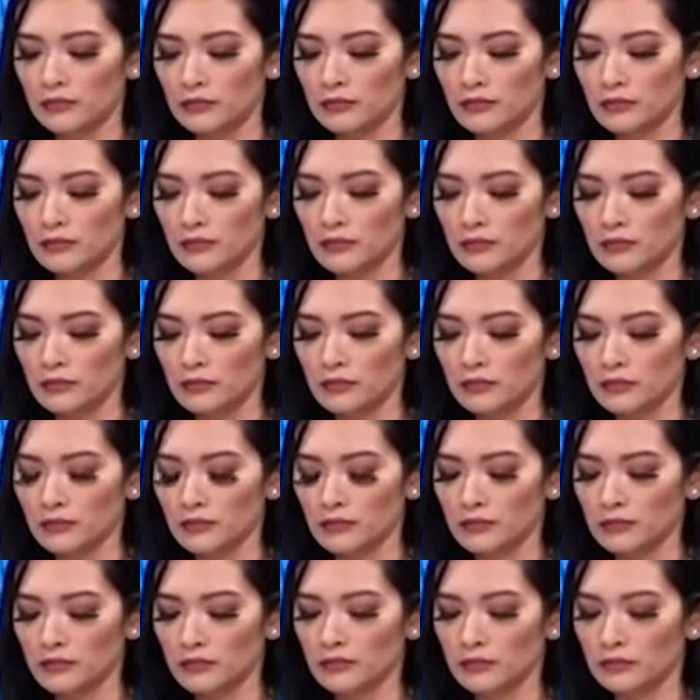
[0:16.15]

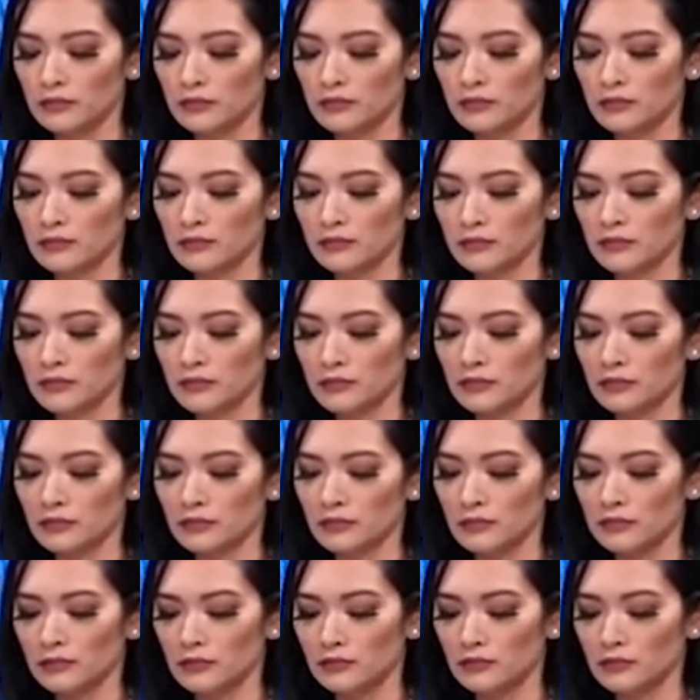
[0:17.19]

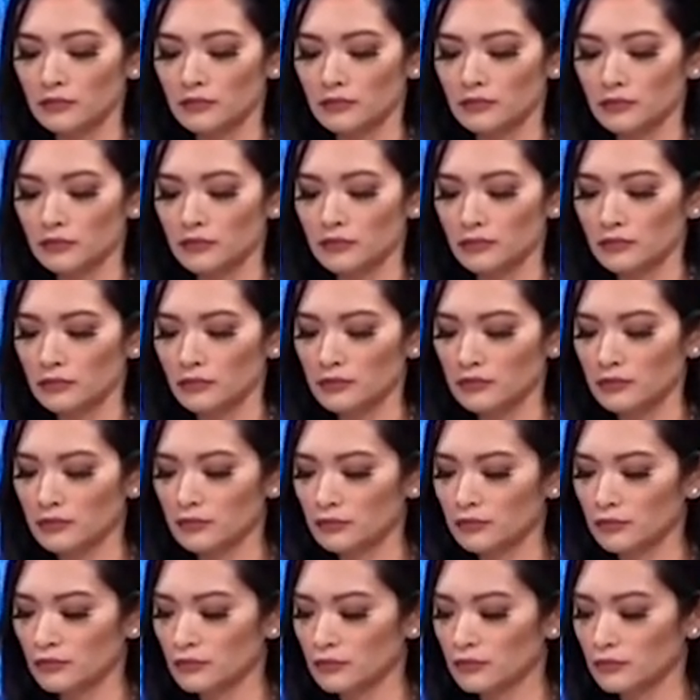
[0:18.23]

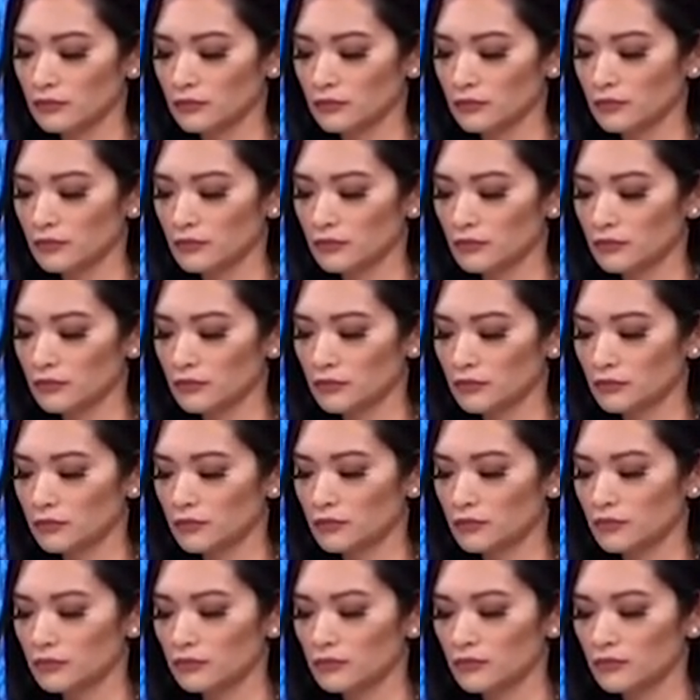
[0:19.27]
(silent)